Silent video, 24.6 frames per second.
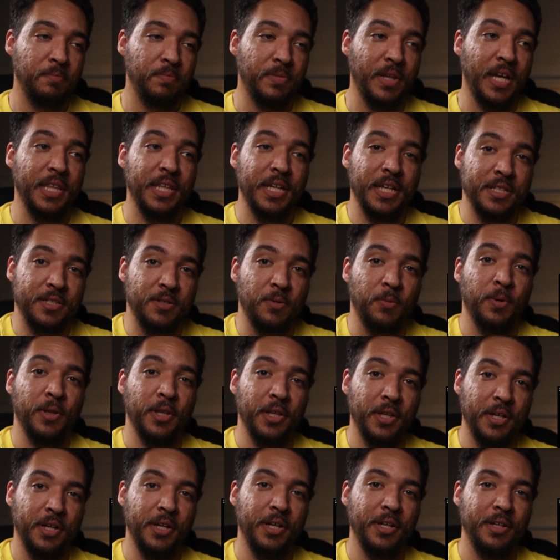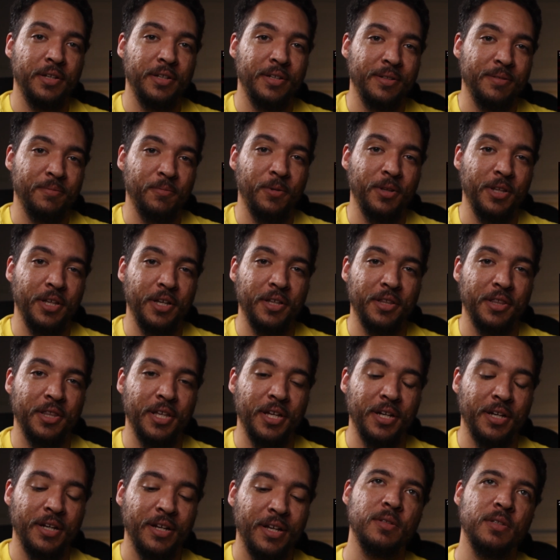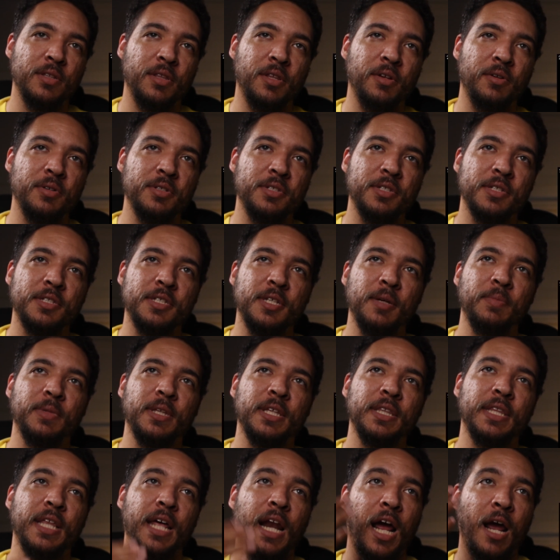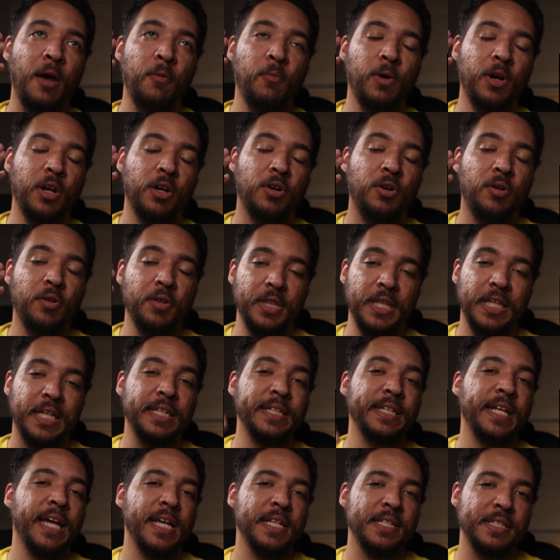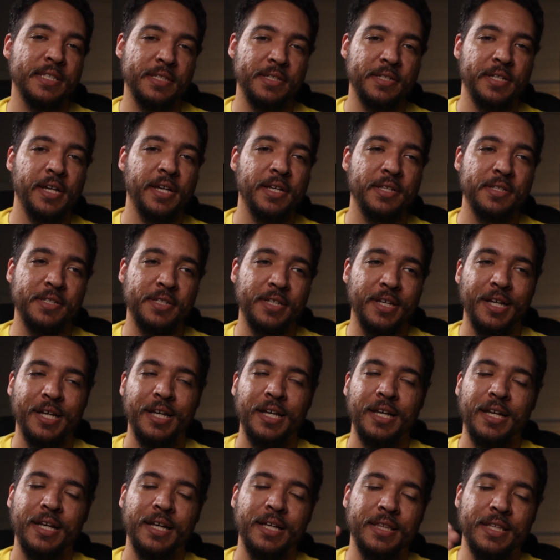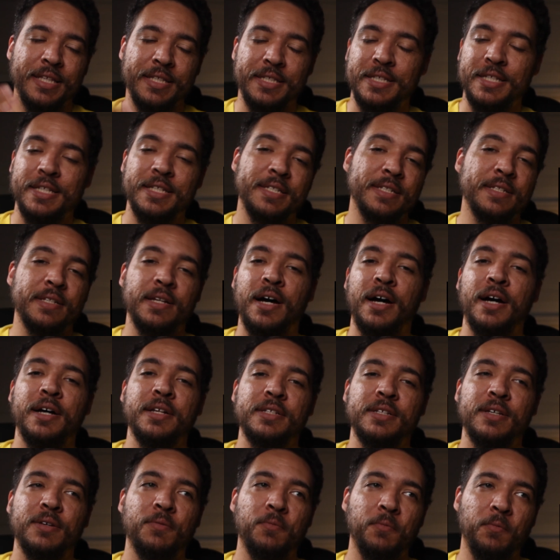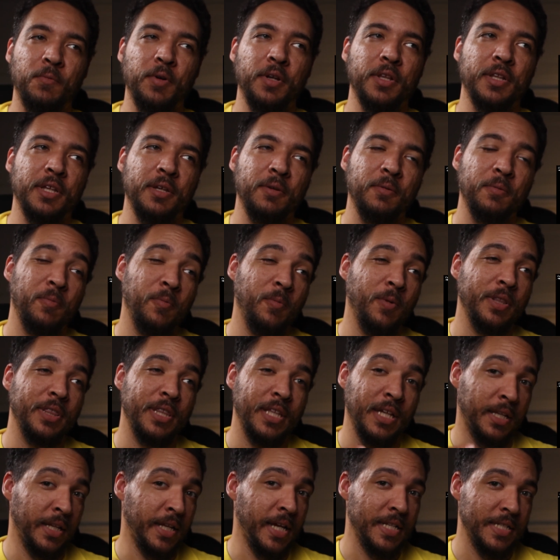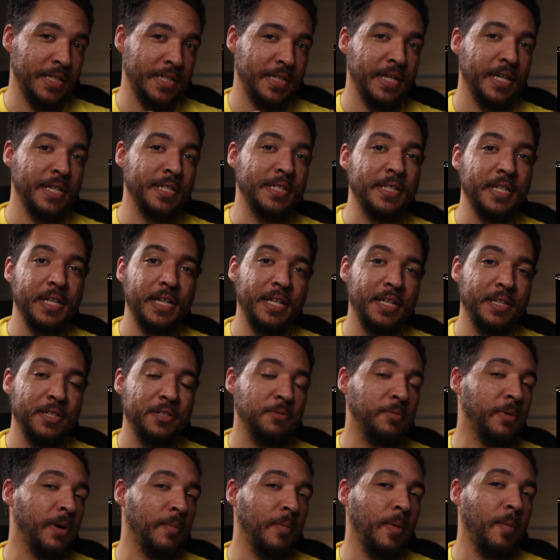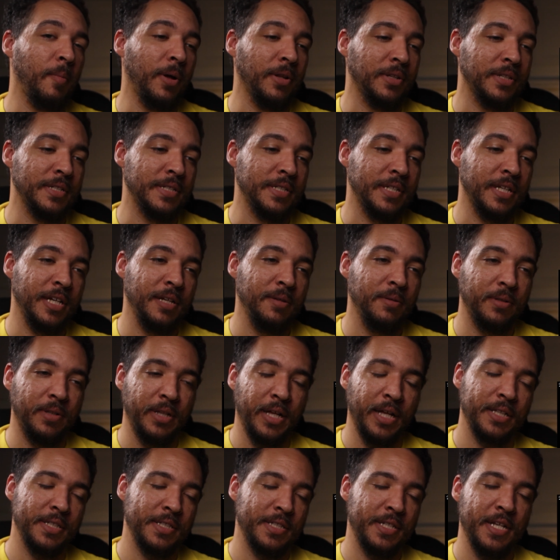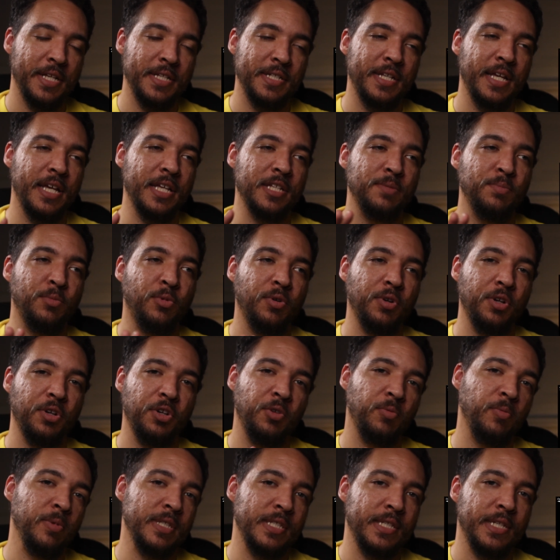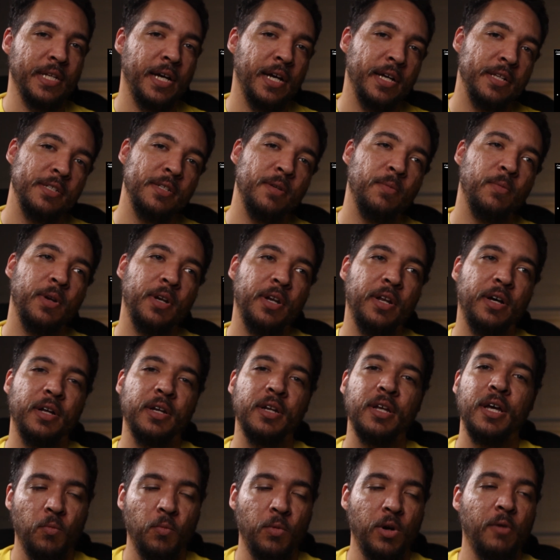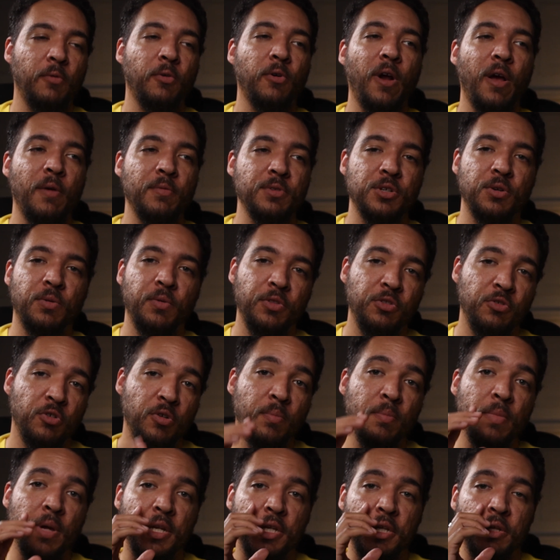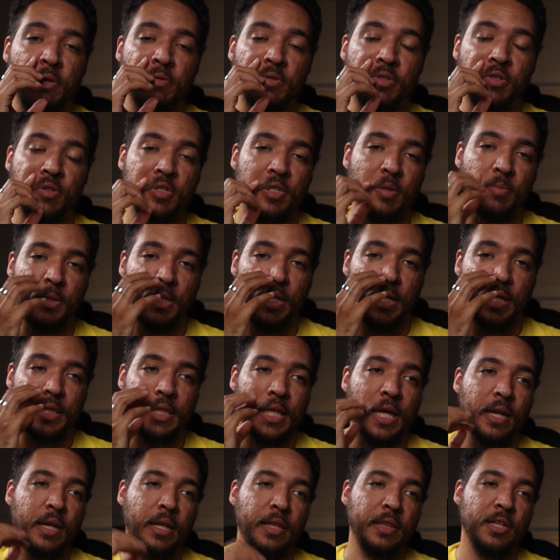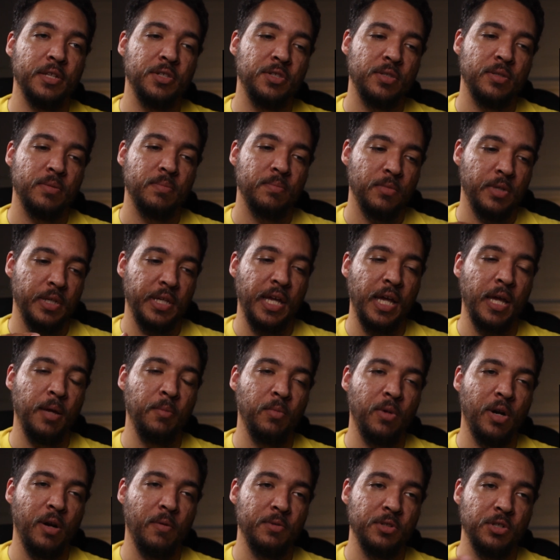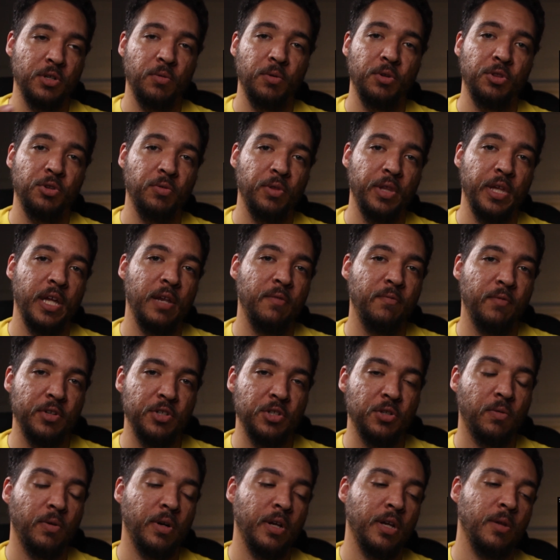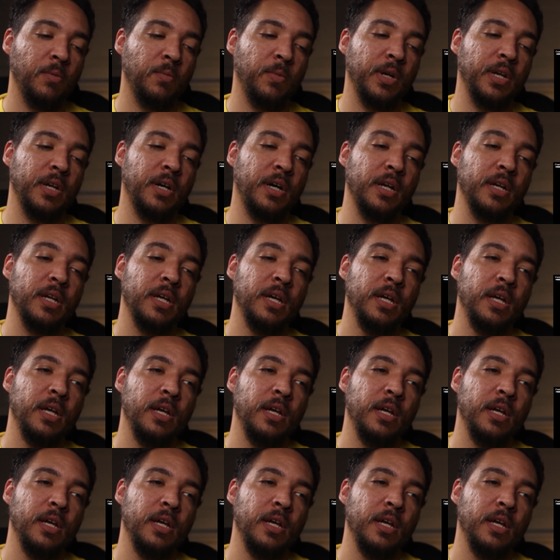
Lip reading: I think is a really good thing. There's something that I want to call the glance test. This is not really what the glance test is, what I'm about to say. Glance test has more to do with slides and whatnot. Whenever I was going through menus or something like that in this game, when I was going through the inventory and whatnot,